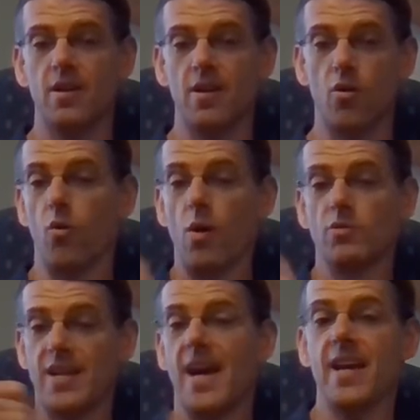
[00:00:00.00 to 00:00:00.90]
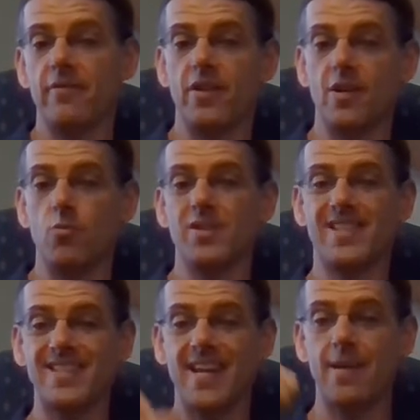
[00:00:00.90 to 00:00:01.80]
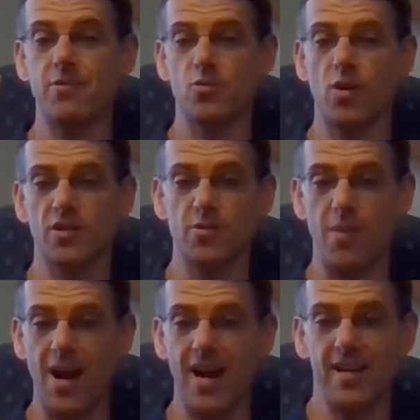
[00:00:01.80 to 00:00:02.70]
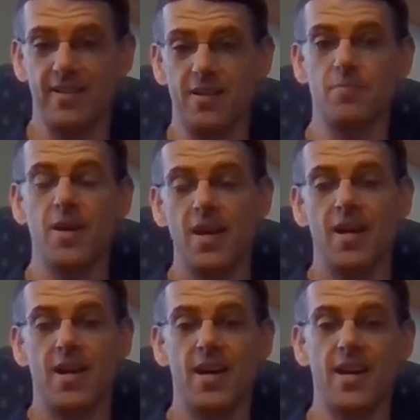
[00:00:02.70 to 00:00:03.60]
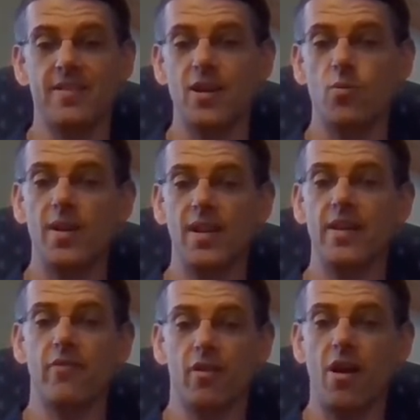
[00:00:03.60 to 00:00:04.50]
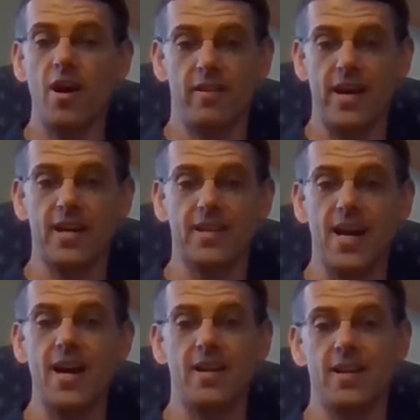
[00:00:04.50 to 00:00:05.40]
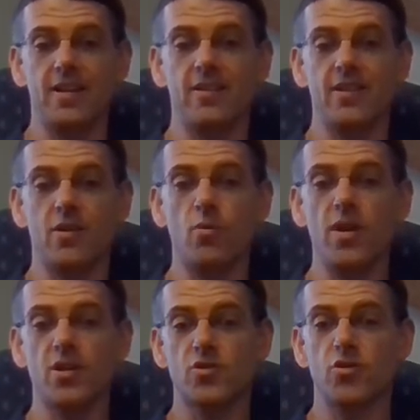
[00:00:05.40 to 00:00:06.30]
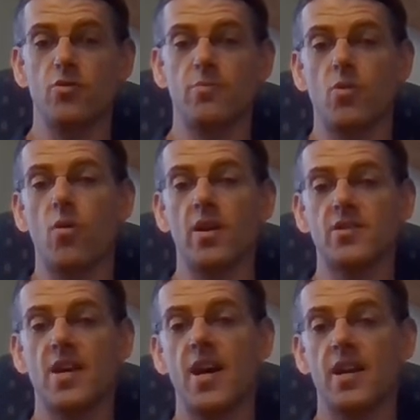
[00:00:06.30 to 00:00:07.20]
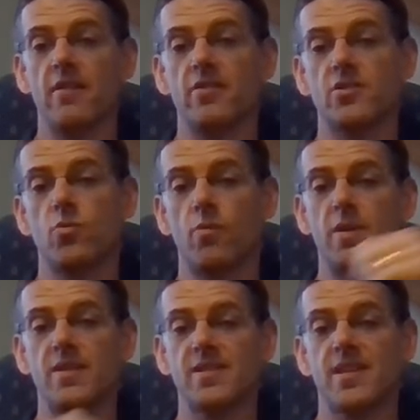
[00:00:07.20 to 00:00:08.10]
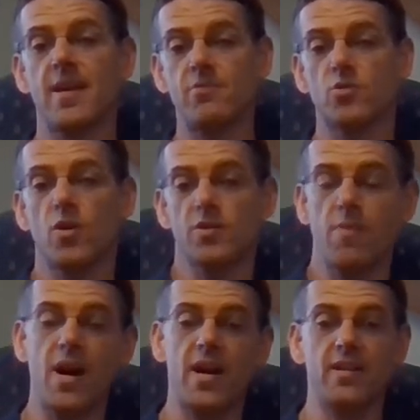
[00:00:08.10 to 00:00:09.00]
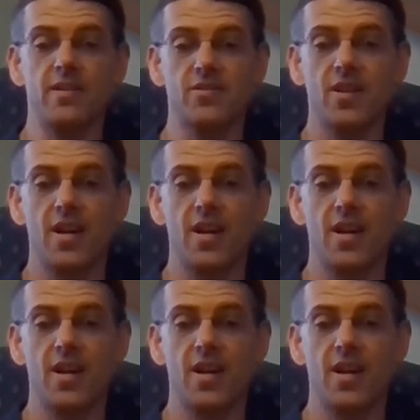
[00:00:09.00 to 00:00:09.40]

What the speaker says: or what was ahead of them was the same as what's behind them. And I think we live a lot like that, in that we assume that what is ahead of us will be the same as what's behind us.